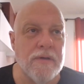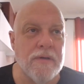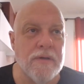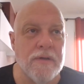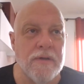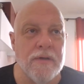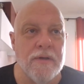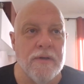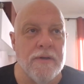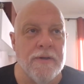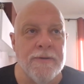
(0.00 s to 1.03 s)

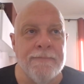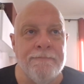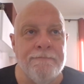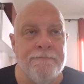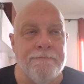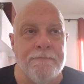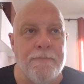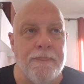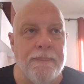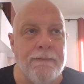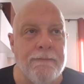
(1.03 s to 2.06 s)

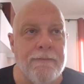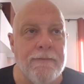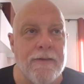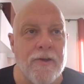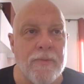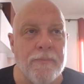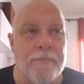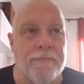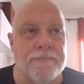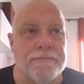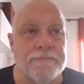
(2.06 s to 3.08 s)

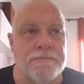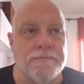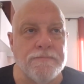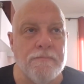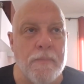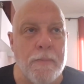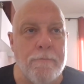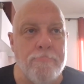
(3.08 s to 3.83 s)
No one is speaking in this clip.